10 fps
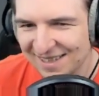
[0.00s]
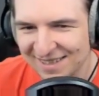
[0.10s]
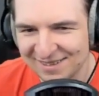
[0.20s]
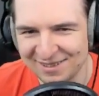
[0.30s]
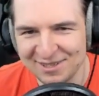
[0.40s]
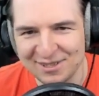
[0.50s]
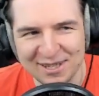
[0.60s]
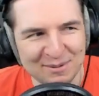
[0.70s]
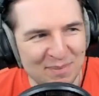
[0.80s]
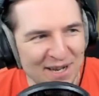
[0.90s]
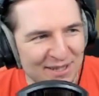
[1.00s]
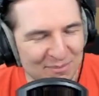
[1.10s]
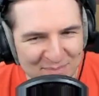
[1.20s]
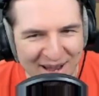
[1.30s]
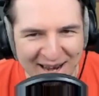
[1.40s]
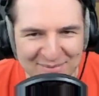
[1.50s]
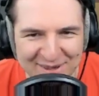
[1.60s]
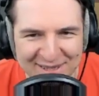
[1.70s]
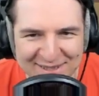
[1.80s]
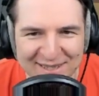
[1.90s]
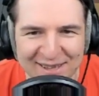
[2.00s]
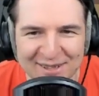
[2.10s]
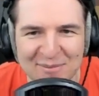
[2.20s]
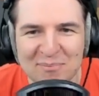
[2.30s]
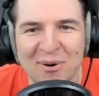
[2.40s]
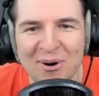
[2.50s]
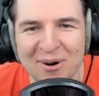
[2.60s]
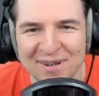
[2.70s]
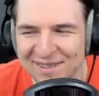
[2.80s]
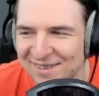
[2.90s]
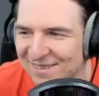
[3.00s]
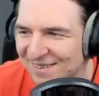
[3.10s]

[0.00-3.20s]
A decent bit back, but that's not the point.